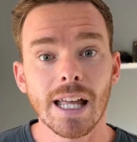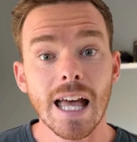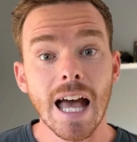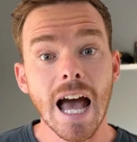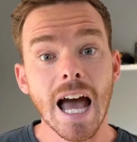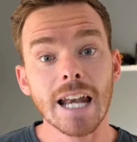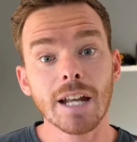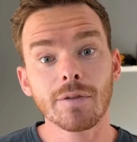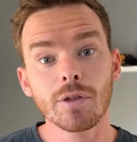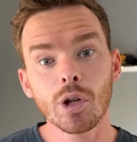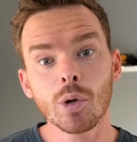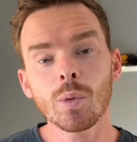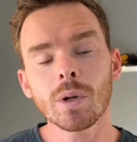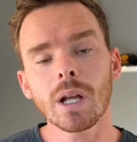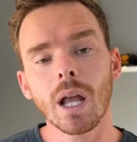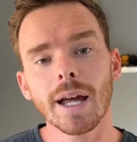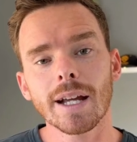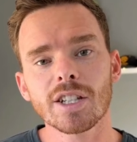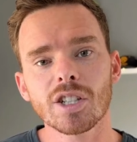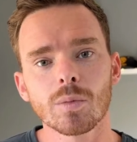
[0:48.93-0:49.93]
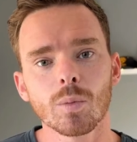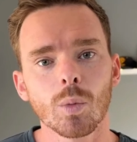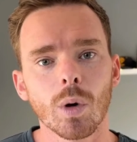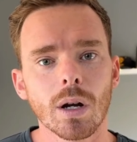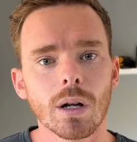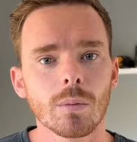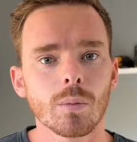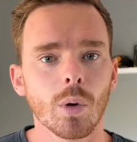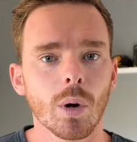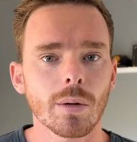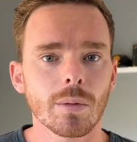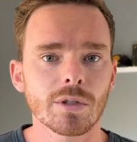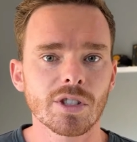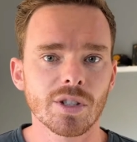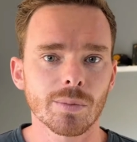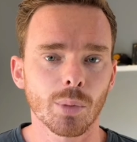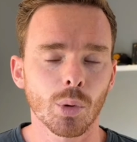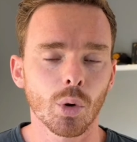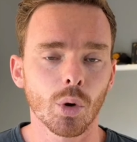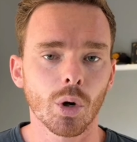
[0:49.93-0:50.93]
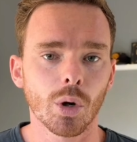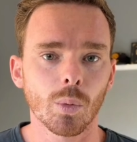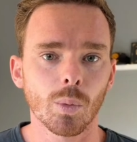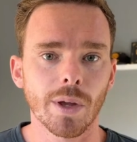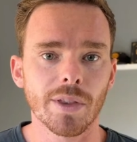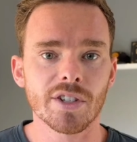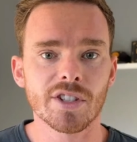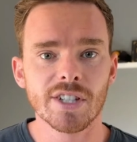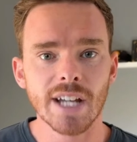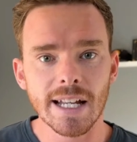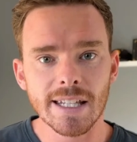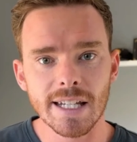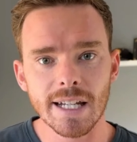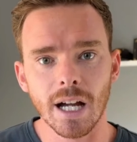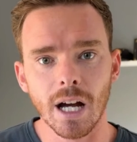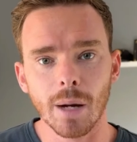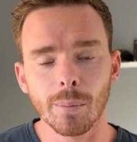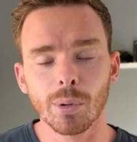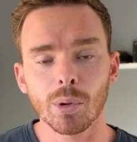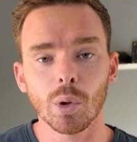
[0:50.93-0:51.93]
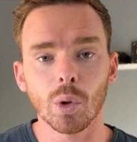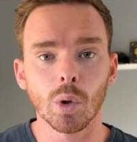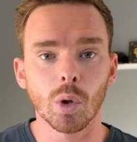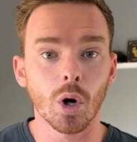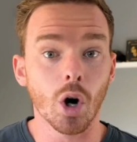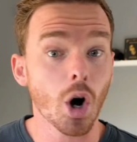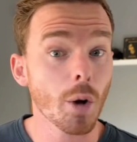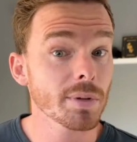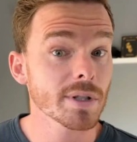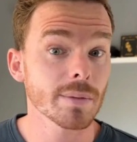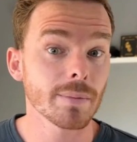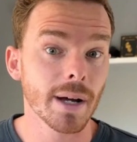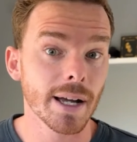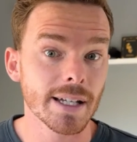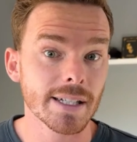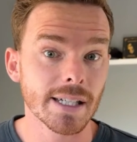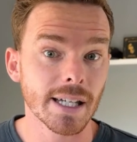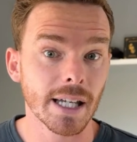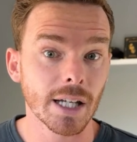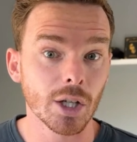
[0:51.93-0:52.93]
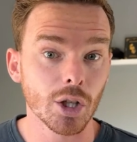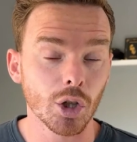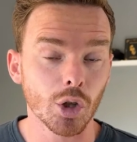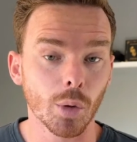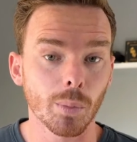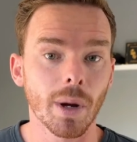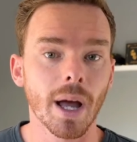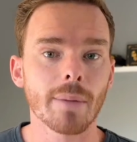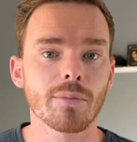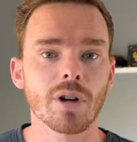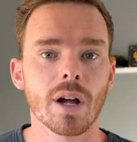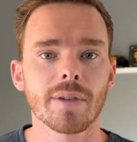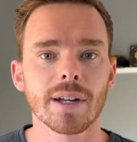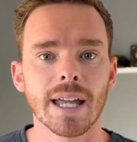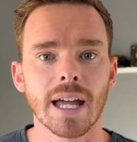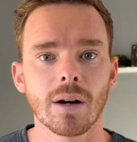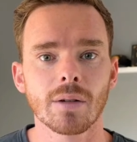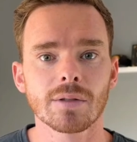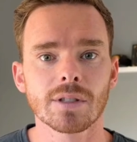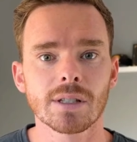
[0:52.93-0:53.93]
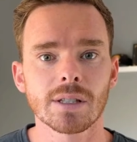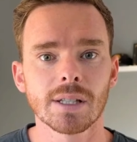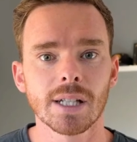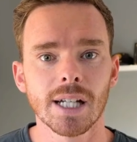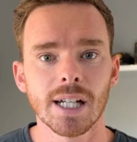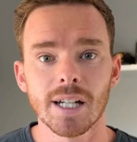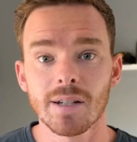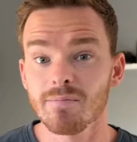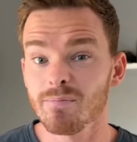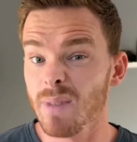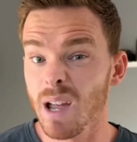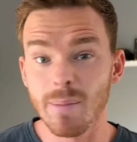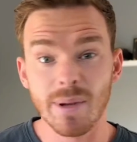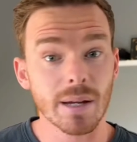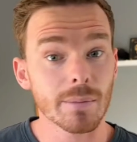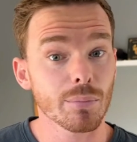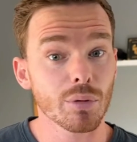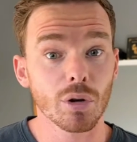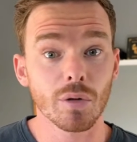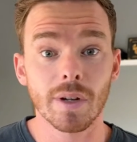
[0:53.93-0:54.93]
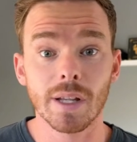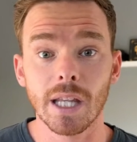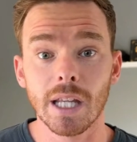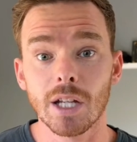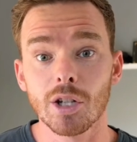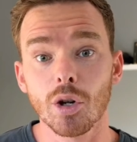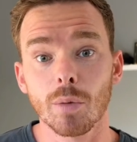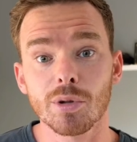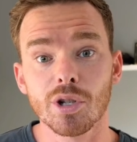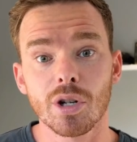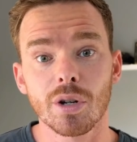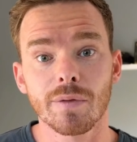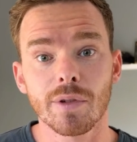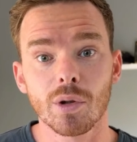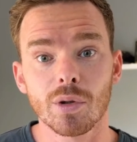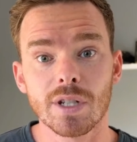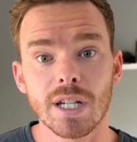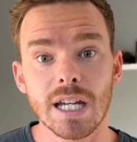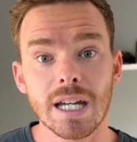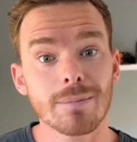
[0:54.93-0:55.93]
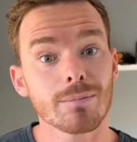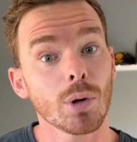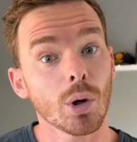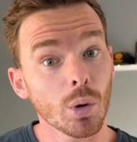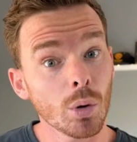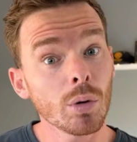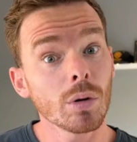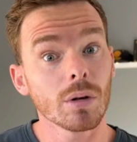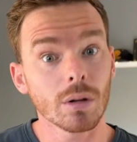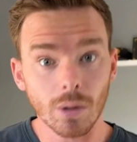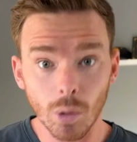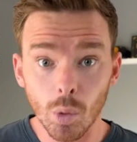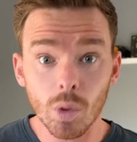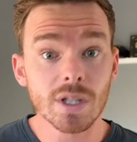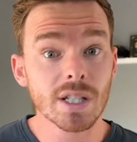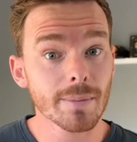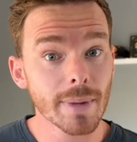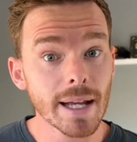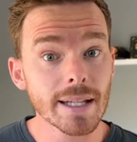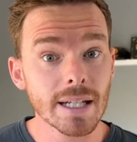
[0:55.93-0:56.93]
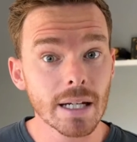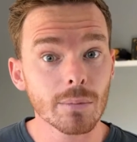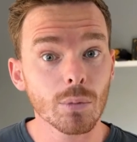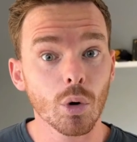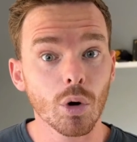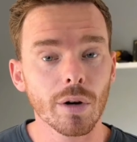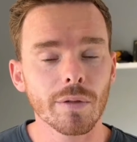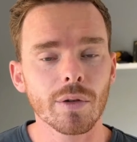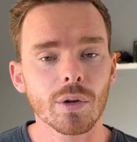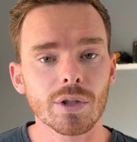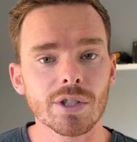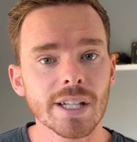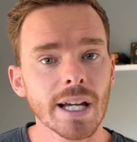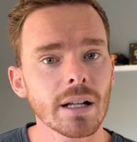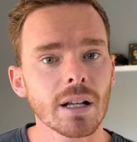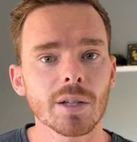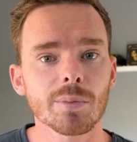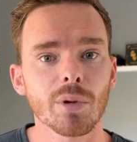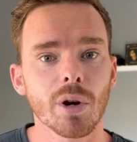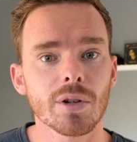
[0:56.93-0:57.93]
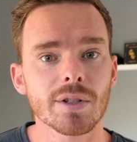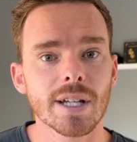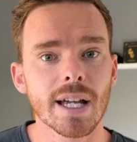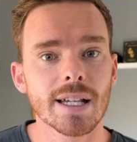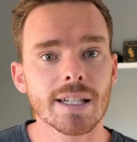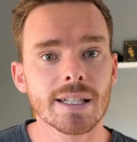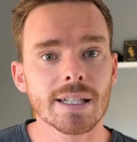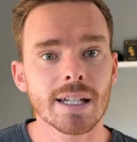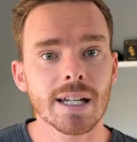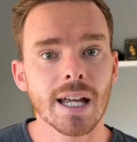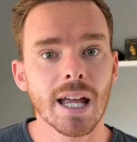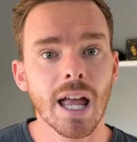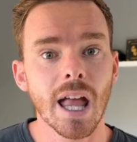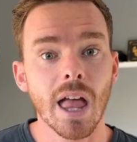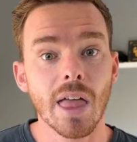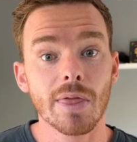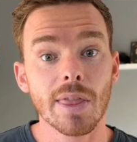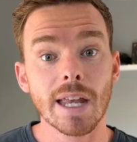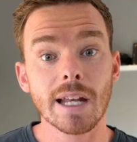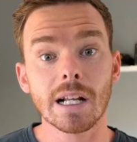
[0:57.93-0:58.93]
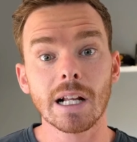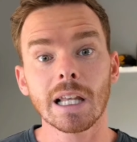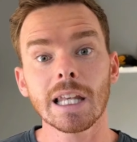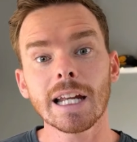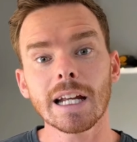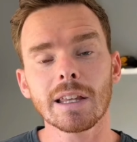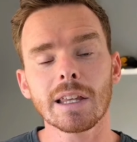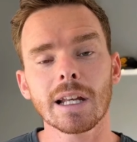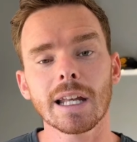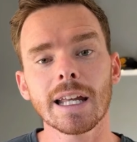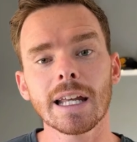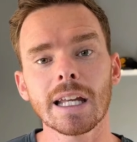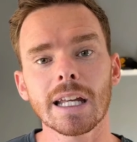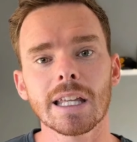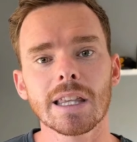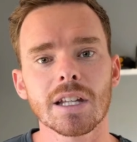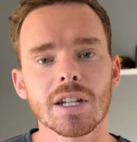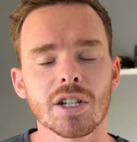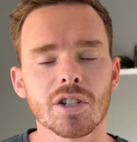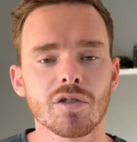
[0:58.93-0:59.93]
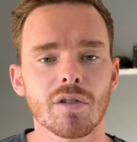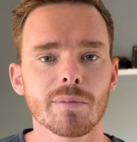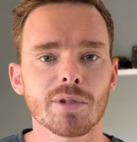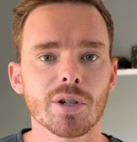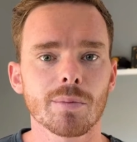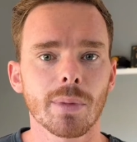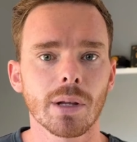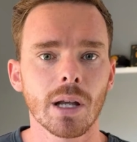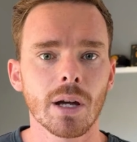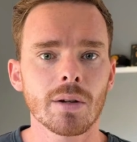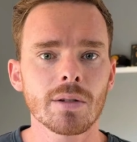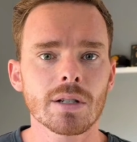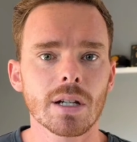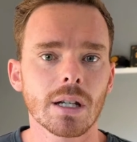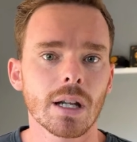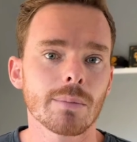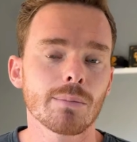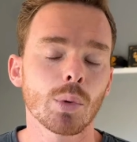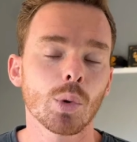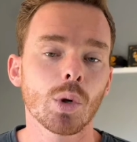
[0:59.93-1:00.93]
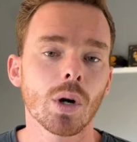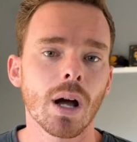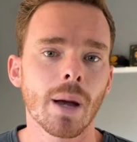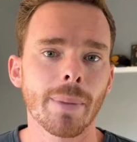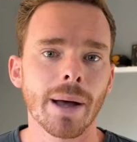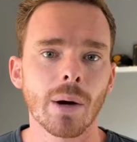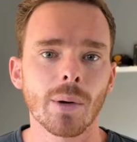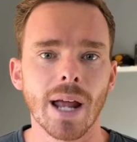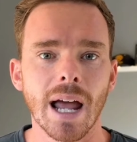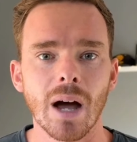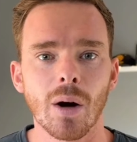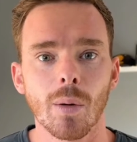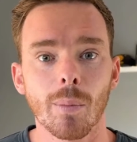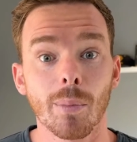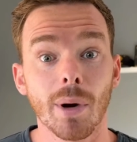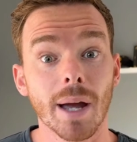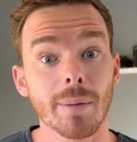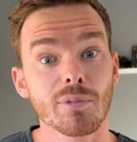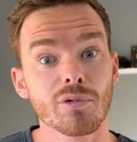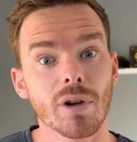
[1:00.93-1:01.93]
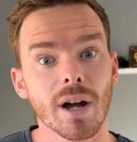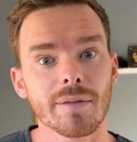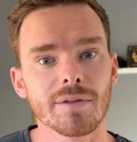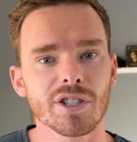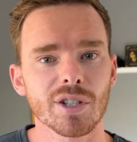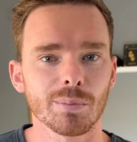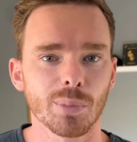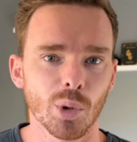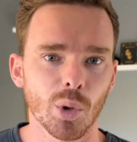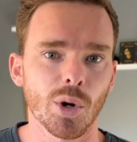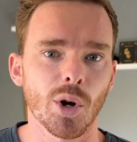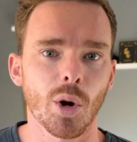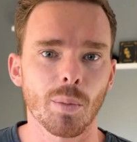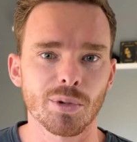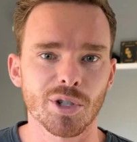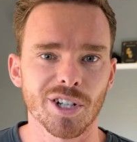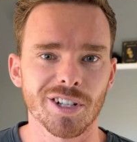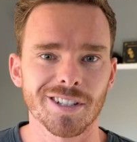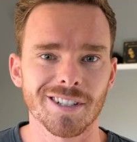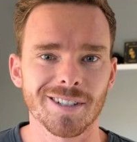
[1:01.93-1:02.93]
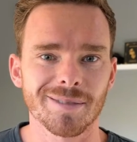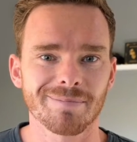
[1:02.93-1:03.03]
And if you would like some one-on-one support with setting up or optimizing your Pipedrive account, maybe improving the adoption of your team or automating more of your sales process, then click the link in the description below to learn more about our Pipedrive support options.